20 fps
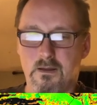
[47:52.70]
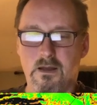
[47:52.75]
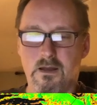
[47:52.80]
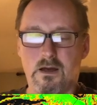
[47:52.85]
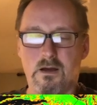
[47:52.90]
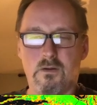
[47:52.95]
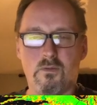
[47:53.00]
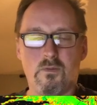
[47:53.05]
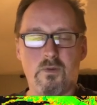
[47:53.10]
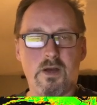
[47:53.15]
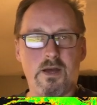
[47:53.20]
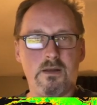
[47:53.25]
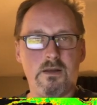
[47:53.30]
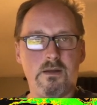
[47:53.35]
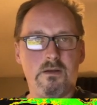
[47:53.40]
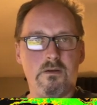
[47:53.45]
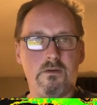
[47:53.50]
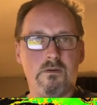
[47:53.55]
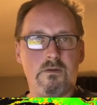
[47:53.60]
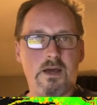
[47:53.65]
Now, when
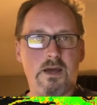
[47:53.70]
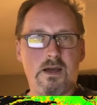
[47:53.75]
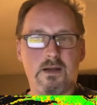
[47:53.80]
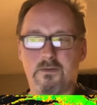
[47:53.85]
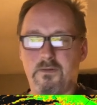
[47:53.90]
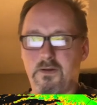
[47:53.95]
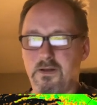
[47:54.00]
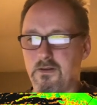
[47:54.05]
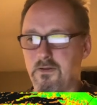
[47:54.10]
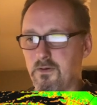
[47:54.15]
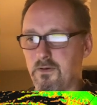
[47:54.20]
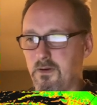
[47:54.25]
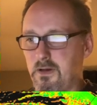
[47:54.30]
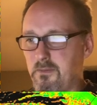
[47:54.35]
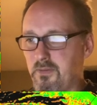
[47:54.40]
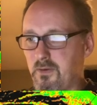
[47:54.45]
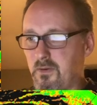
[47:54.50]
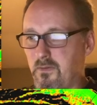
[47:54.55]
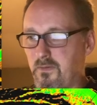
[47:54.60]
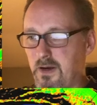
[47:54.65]
you activate the
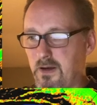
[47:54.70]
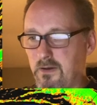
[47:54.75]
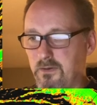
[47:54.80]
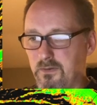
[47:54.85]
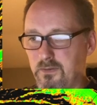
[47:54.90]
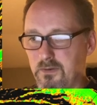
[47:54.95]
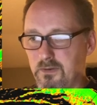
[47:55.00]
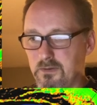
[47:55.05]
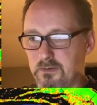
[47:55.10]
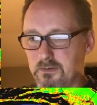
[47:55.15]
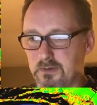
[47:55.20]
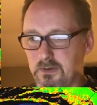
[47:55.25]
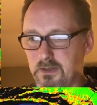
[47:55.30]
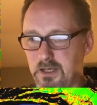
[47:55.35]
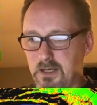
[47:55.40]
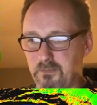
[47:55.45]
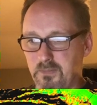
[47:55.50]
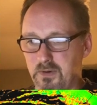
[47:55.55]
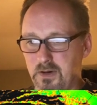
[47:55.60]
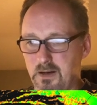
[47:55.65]
Terrain Profile tool,
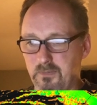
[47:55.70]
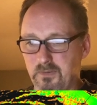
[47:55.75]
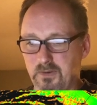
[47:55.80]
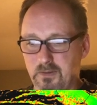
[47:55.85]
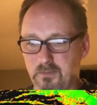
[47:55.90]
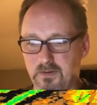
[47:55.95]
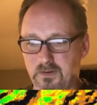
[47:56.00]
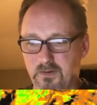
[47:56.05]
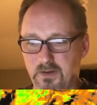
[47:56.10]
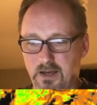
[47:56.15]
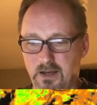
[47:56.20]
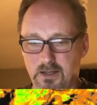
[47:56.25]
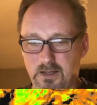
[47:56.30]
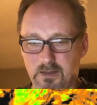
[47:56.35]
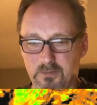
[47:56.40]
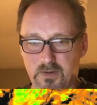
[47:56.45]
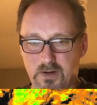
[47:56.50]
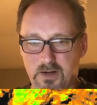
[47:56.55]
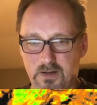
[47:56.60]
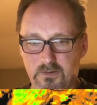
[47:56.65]
it pops up this
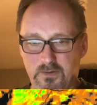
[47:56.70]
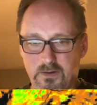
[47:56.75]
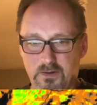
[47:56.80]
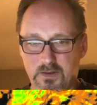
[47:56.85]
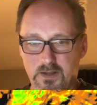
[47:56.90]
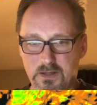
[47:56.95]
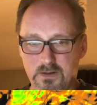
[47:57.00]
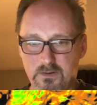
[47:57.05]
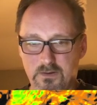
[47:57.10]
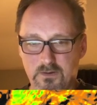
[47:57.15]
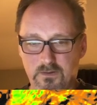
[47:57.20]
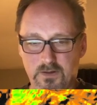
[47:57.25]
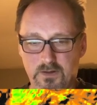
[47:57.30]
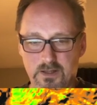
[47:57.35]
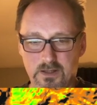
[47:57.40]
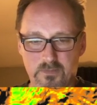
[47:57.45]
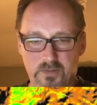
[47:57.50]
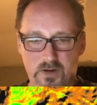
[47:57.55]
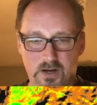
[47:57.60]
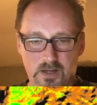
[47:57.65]
dialog box here that you can see
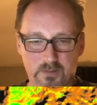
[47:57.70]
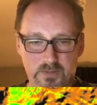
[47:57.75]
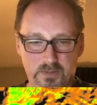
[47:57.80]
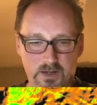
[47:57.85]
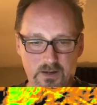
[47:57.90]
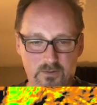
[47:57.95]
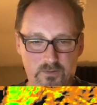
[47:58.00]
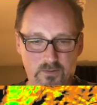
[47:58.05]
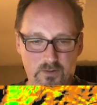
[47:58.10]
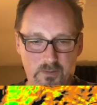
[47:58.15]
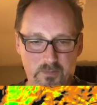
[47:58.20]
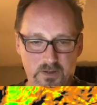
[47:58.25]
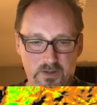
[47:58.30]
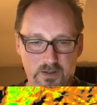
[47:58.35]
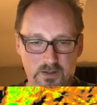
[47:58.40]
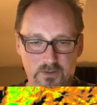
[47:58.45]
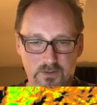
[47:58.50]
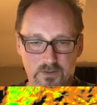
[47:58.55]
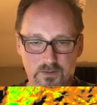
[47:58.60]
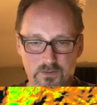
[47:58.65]
at the bottom here. So I'm
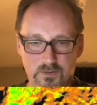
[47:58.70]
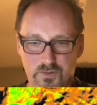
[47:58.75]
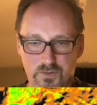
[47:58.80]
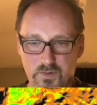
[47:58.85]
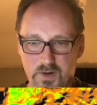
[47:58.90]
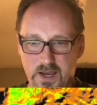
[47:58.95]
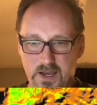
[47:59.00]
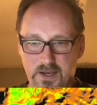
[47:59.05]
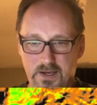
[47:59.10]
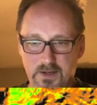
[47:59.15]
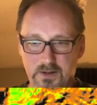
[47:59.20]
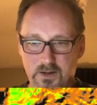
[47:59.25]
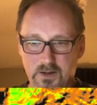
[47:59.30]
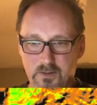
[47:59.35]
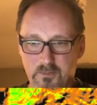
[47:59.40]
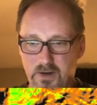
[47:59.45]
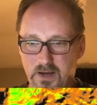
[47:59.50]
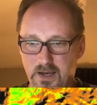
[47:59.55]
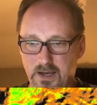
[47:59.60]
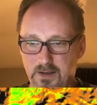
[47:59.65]
going to drag it
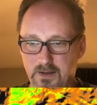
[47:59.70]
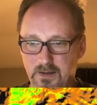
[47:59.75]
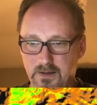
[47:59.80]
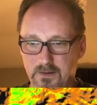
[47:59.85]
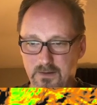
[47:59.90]
here by